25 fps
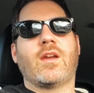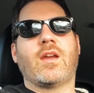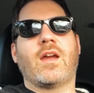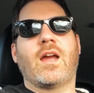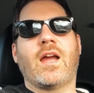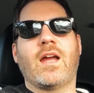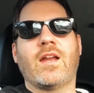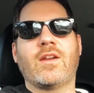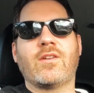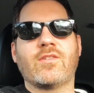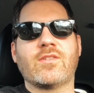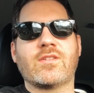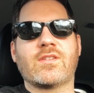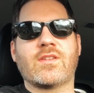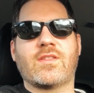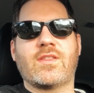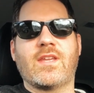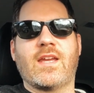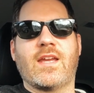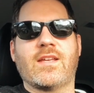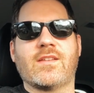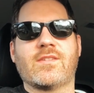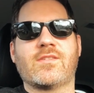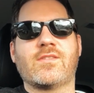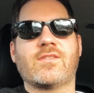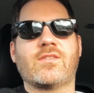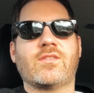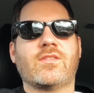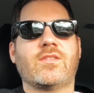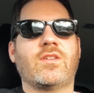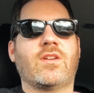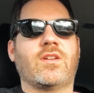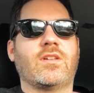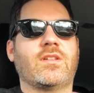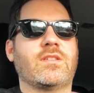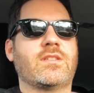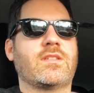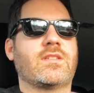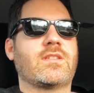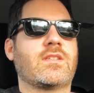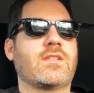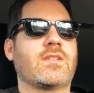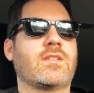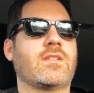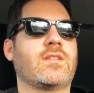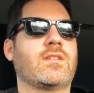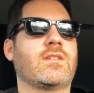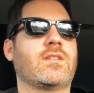hundreds of thousands of dollars.